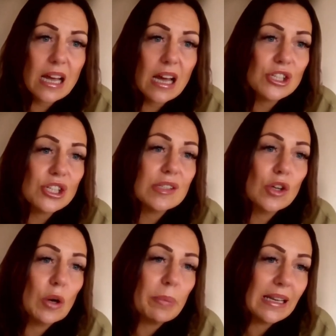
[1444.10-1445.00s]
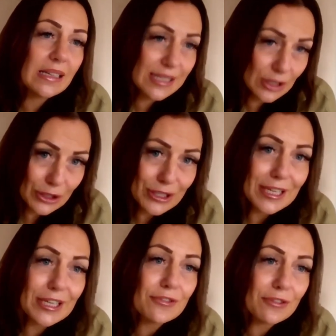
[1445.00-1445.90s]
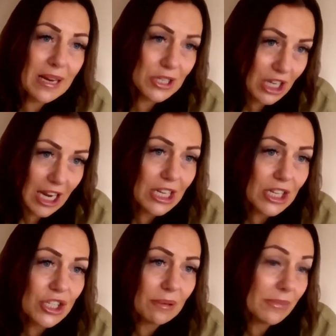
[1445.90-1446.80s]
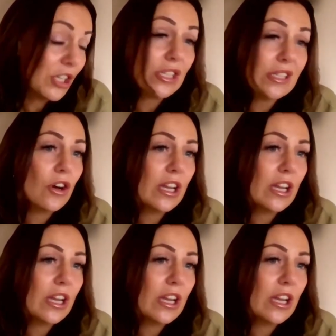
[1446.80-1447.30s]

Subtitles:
her. She's not been excluded from education because she's not